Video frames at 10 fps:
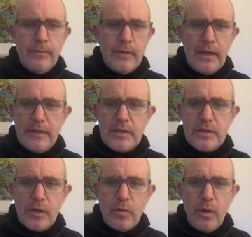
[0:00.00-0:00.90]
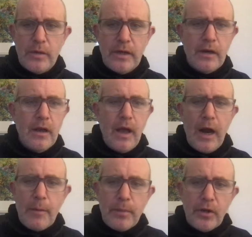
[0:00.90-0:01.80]
And this is the quote here:
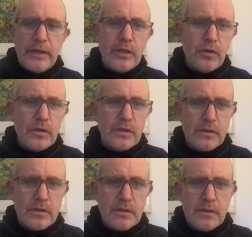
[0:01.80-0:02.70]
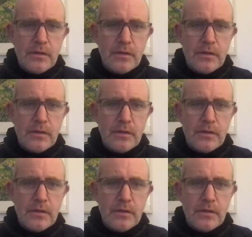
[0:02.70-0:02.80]
"Our bloody cousins